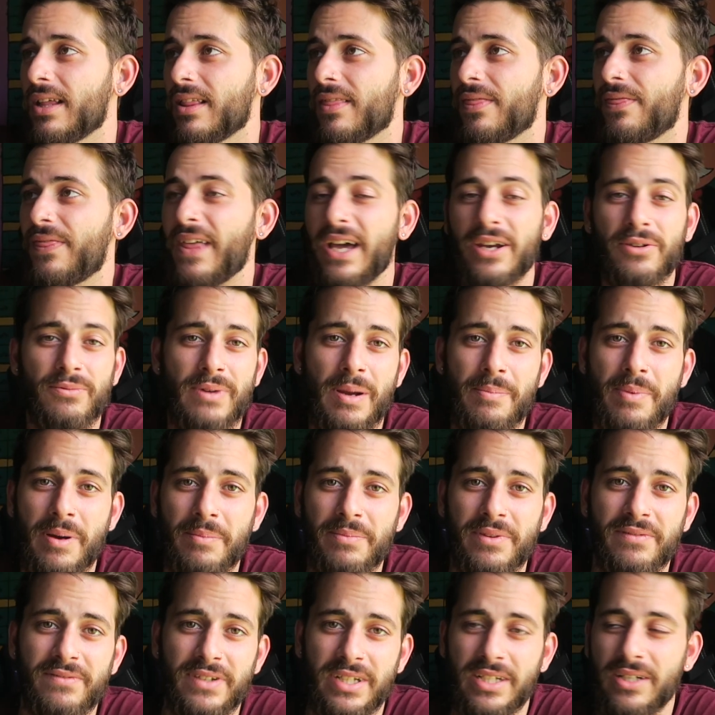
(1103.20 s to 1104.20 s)
that'll wrap
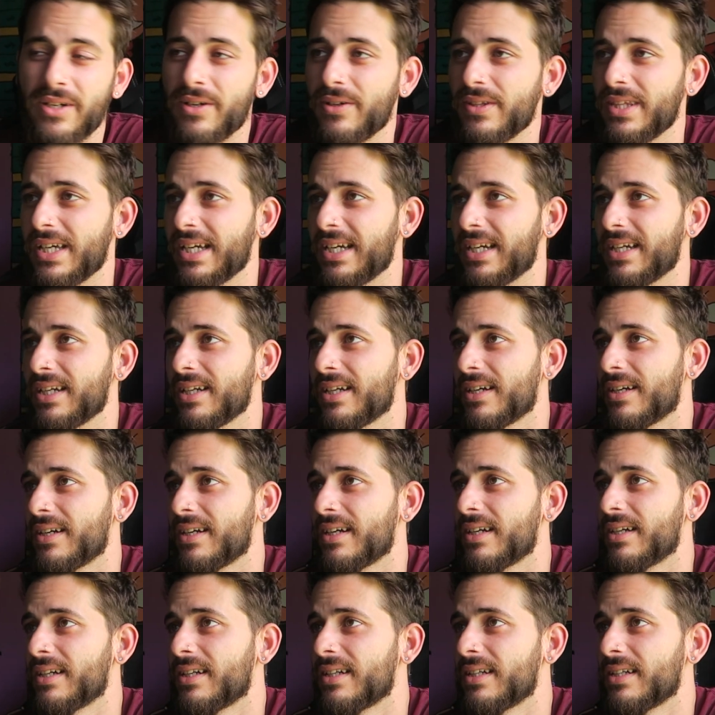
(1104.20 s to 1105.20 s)
up the video there.
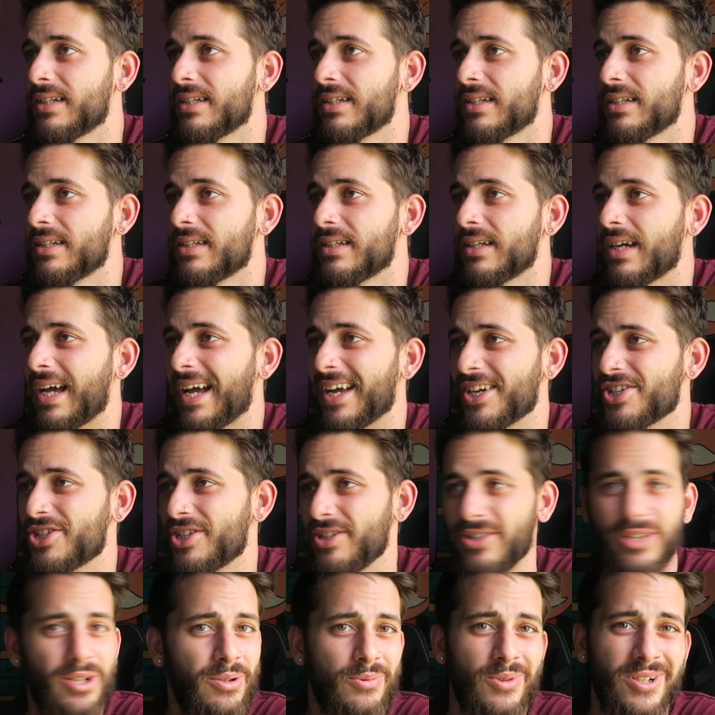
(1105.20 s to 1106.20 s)

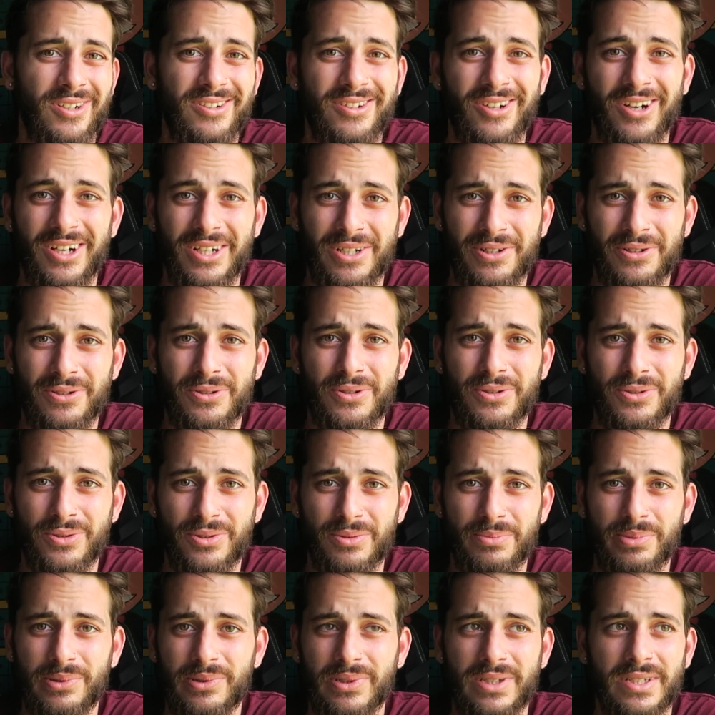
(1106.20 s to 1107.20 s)
Actually, no, it won't. I gotta call
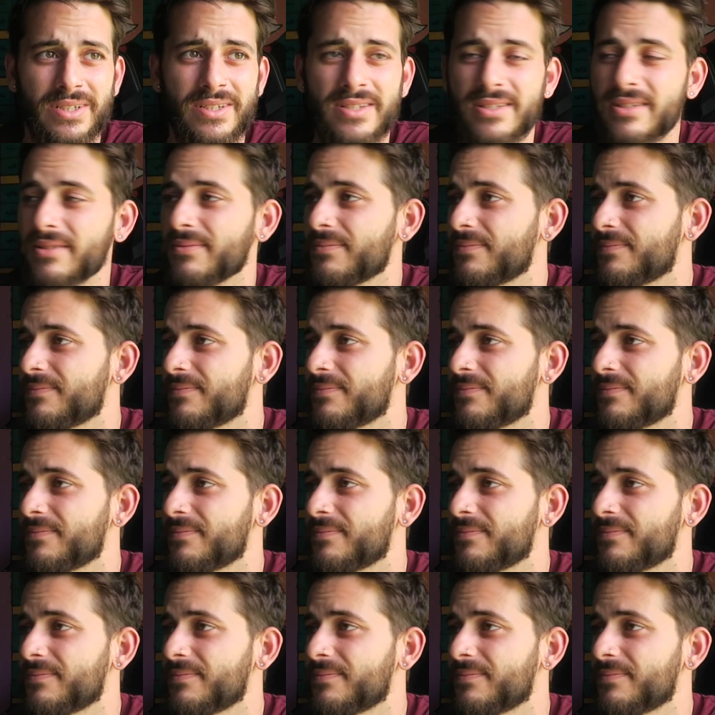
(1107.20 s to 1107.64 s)
the boys.